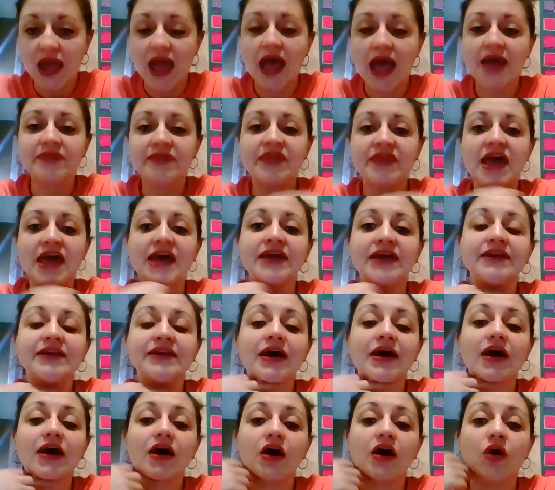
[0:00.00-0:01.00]
and then
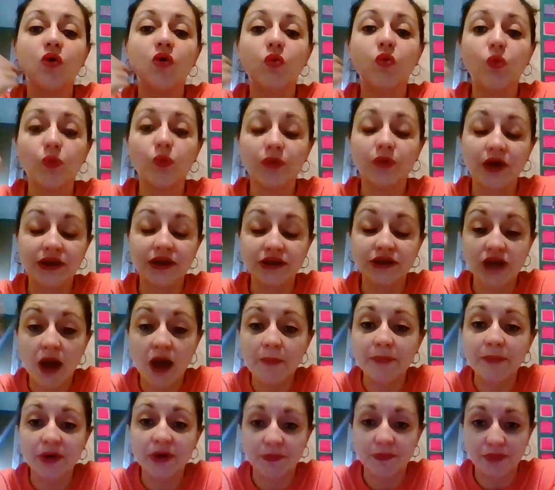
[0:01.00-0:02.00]
a, a
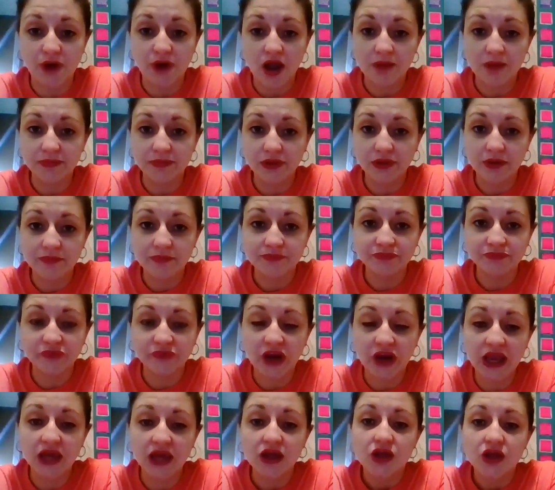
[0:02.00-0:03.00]
number problem,
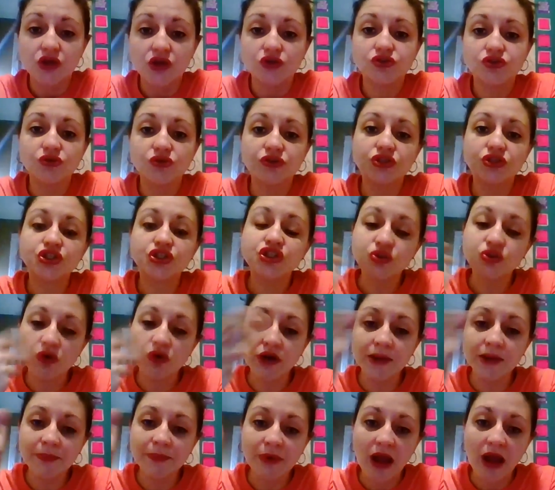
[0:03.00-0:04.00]
right? So the
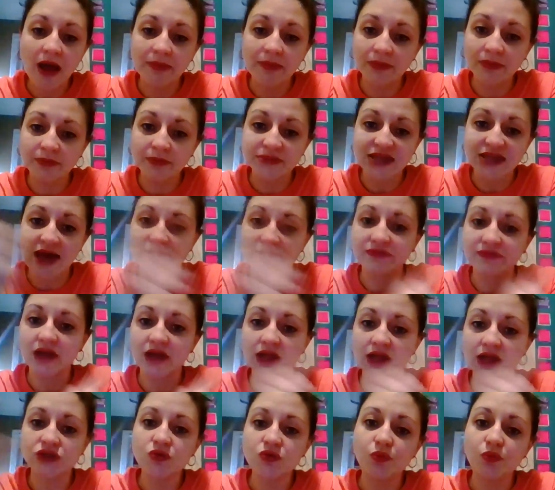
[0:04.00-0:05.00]
story problems have
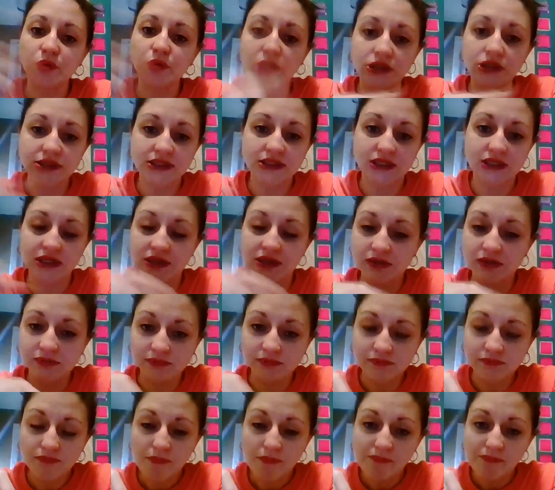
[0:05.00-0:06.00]
lots of words in it.
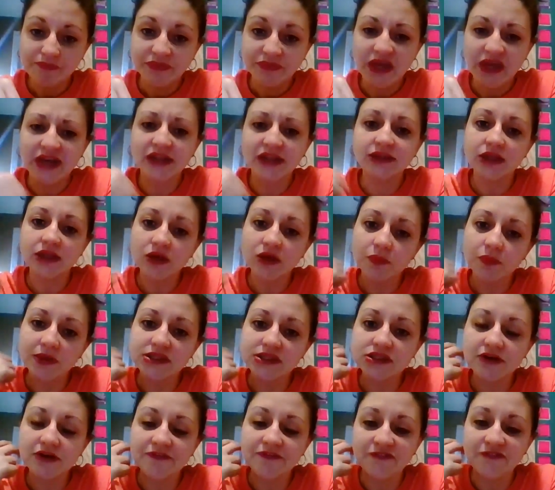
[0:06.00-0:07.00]
And I think we
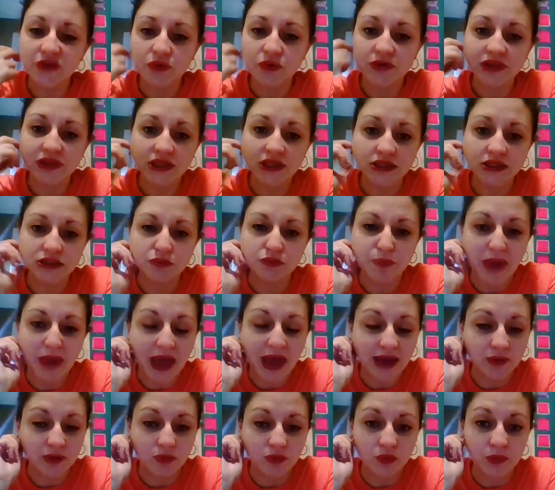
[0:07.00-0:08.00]
did a few of these
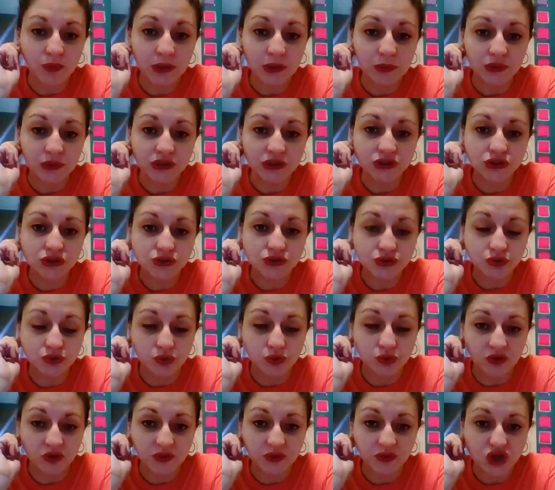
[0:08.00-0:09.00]
back when we were in
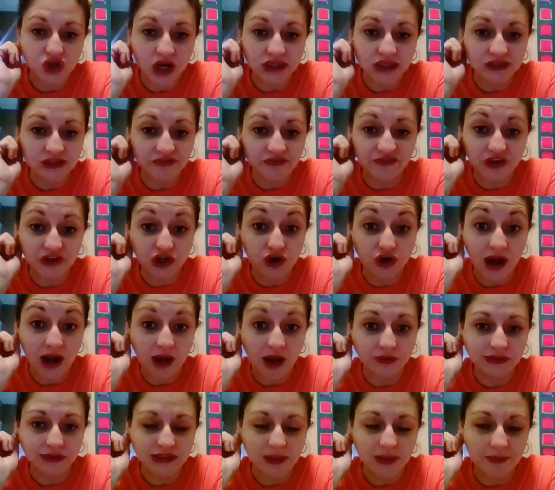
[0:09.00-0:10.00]
school. We tried to figure
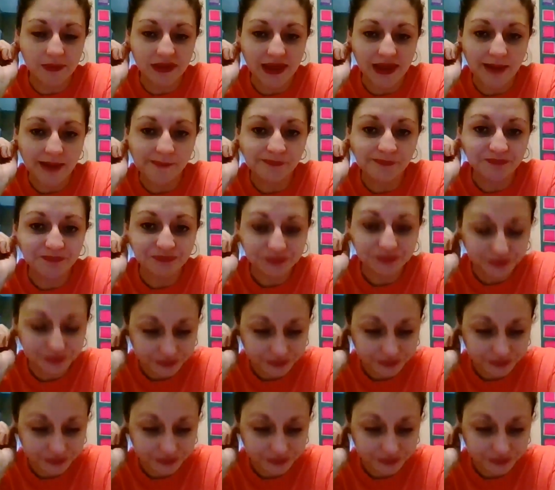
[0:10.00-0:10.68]
out some of them.